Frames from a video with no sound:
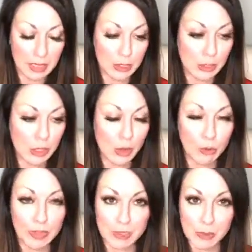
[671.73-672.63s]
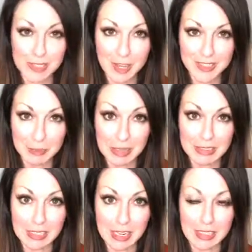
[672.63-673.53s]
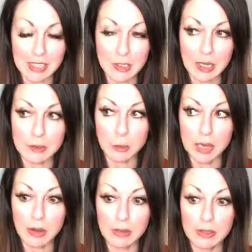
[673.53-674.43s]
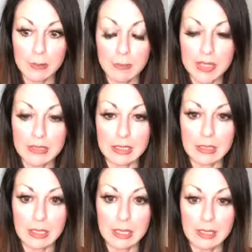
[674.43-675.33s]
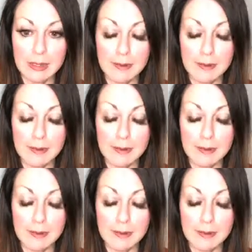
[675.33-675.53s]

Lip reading: So that's what I talked about tonight. I talked about basically